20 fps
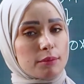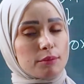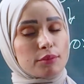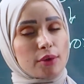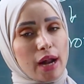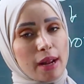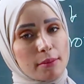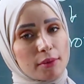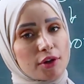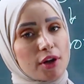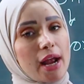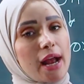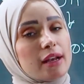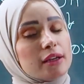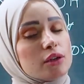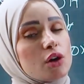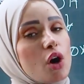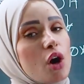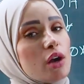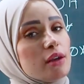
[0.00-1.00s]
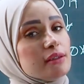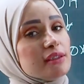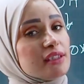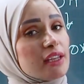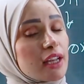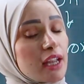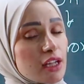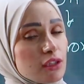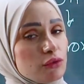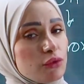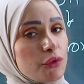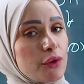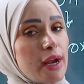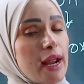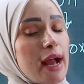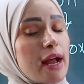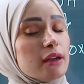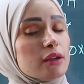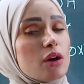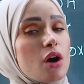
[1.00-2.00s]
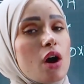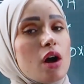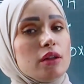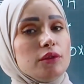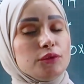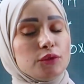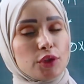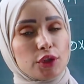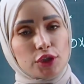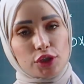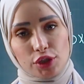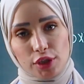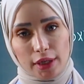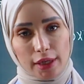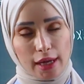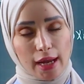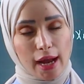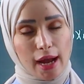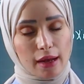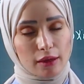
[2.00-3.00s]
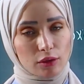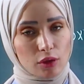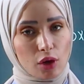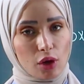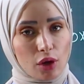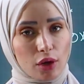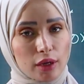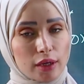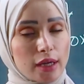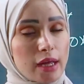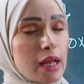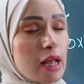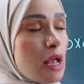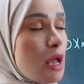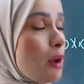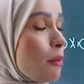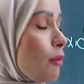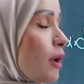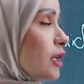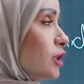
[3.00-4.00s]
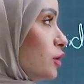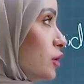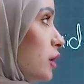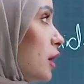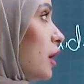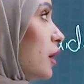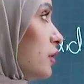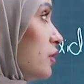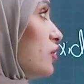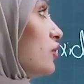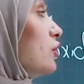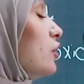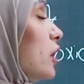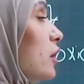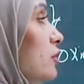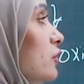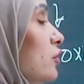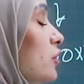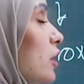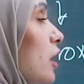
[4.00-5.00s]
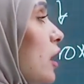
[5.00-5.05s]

primary alcohol, secondary alcohol, tertiary alcohol, but it's not